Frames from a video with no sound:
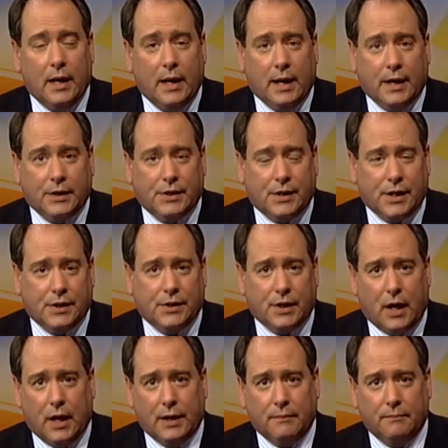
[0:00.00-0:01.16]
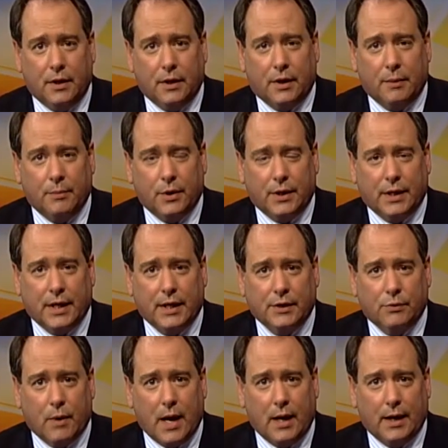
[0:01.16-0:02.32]
In Seaside, a community
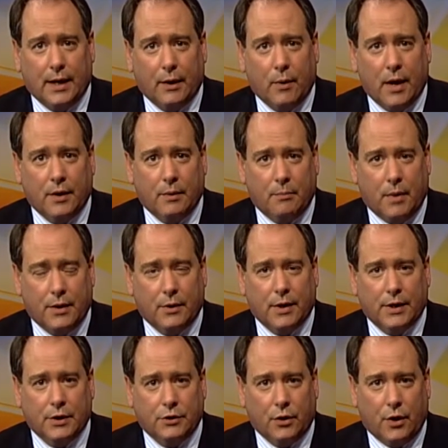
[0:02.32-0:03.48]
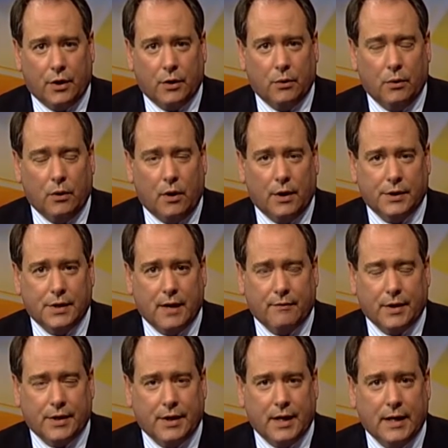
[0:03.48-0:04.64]
is rallying around a mother and a daughter who lost
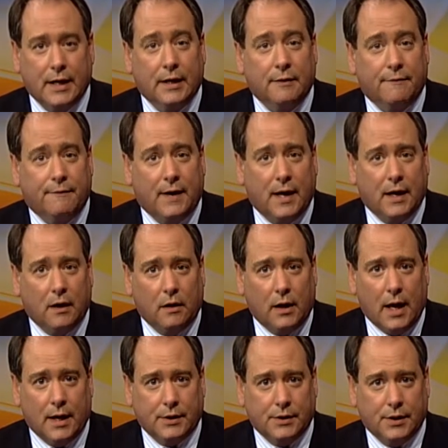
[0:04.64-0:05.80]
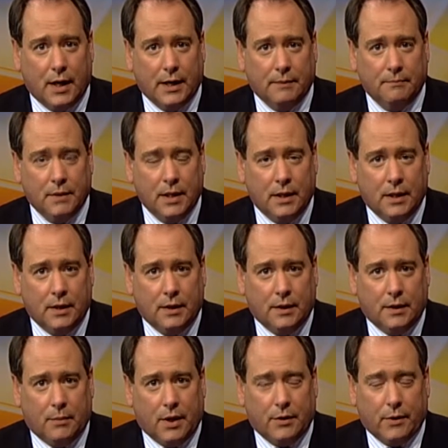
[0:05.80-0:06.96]
everything in a fire last night.
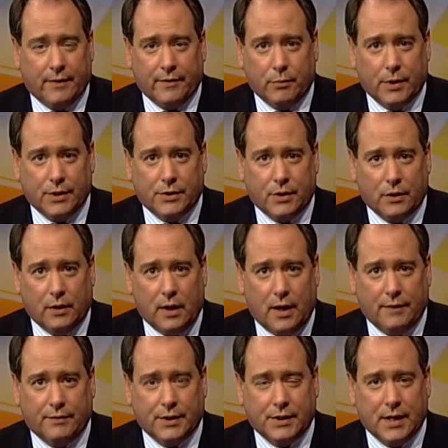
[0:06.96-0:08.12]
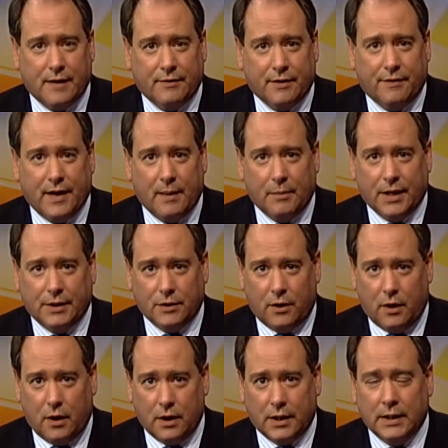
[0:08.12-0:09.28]
The mother even risked her life to save the family
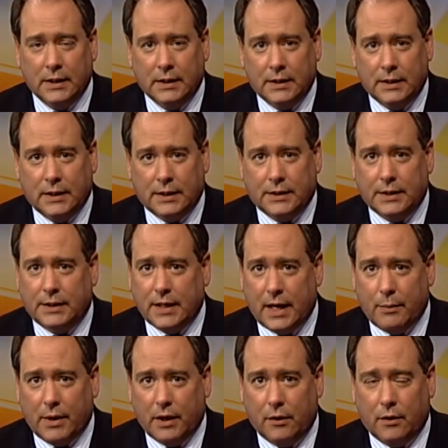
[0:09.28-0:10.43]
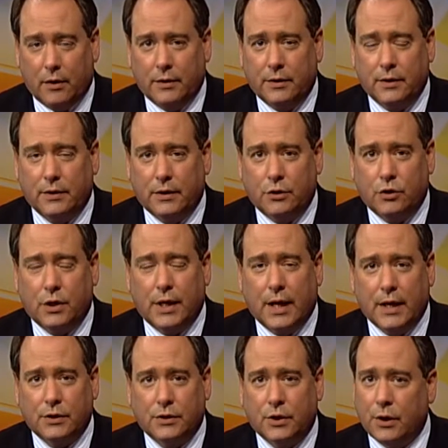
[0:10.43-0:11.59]
dog, and today we learned that she
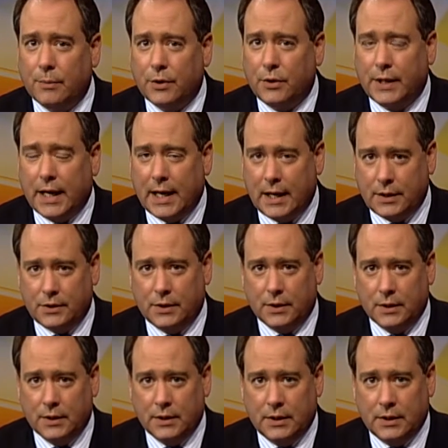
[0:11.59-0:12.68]
has terminal cancer.